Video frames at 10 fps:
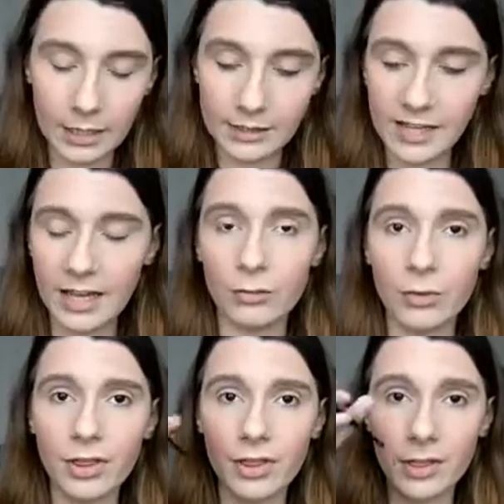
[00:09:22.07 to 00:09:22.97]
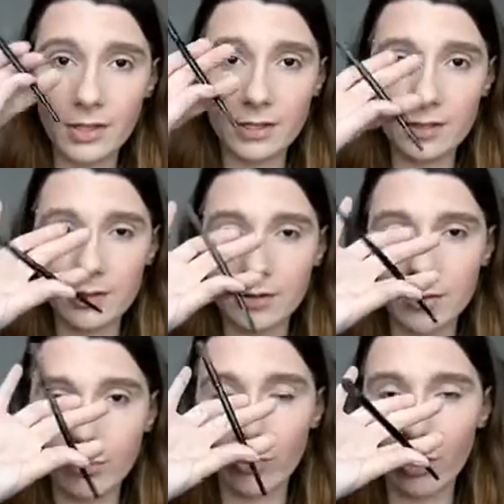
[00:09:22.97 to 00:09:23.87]
Then with
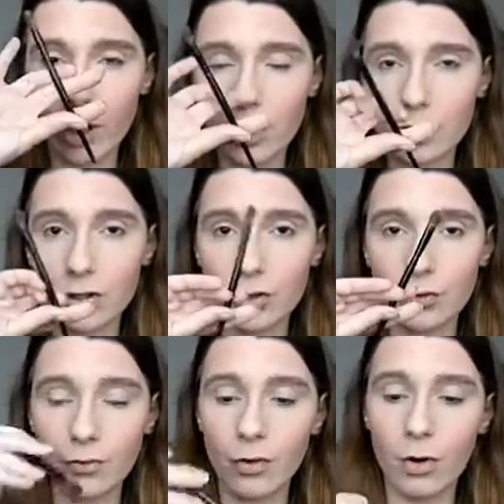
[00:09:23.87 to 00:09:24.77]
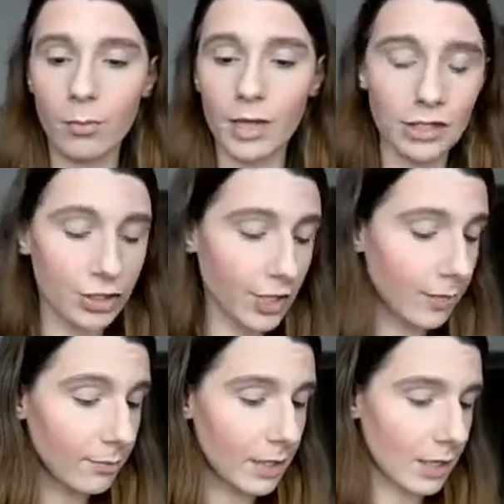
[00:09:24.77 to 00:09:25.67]
this brush from
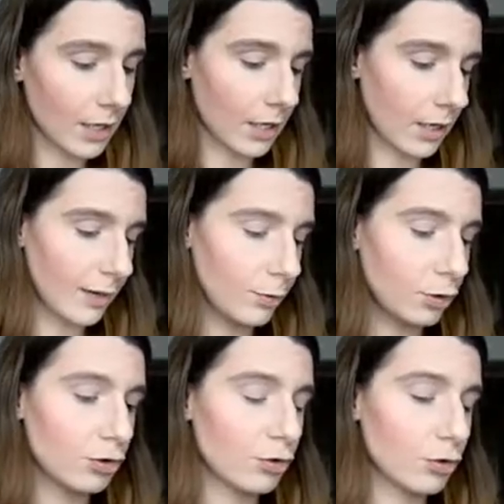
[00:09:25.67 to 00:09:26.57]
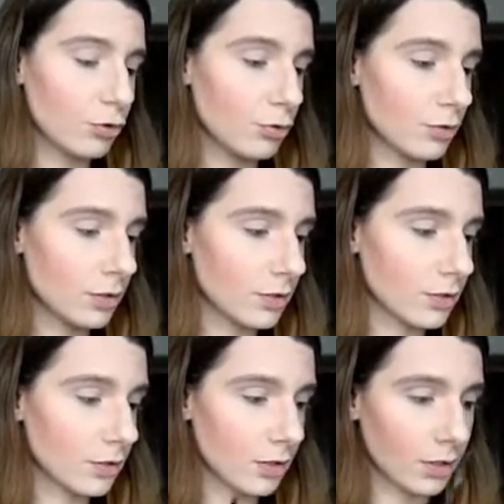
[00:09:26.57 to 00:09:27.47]
H&M, I'm going to
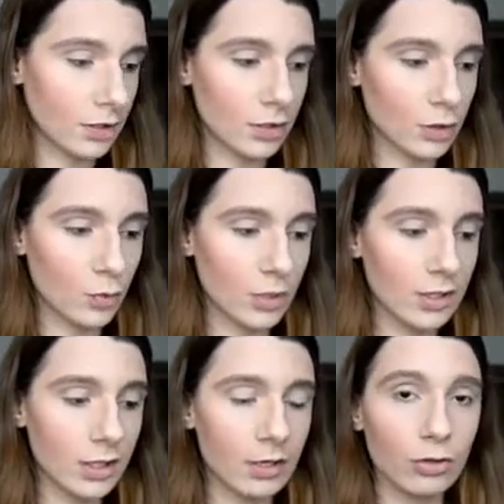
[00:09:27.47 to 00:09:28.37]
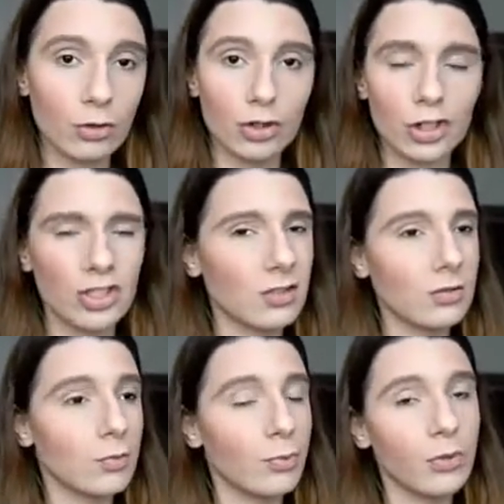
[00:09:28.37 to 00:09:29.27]
use this one that I told, just
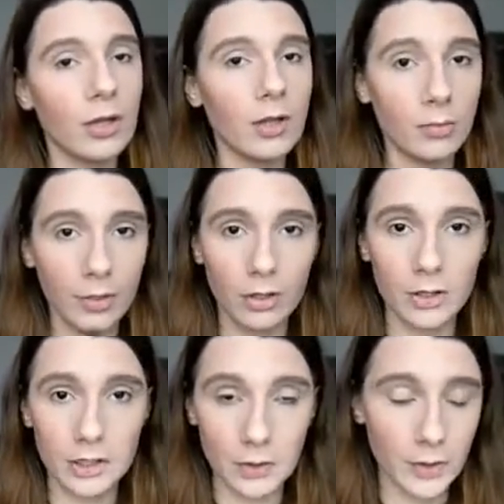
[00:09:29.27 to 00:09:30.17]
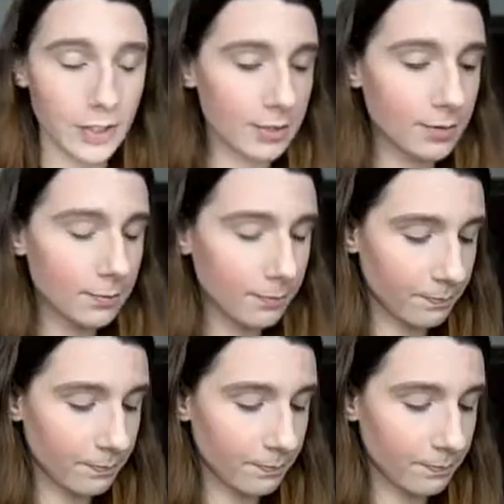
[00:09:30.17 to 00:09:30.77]
to put a little bit on the crease.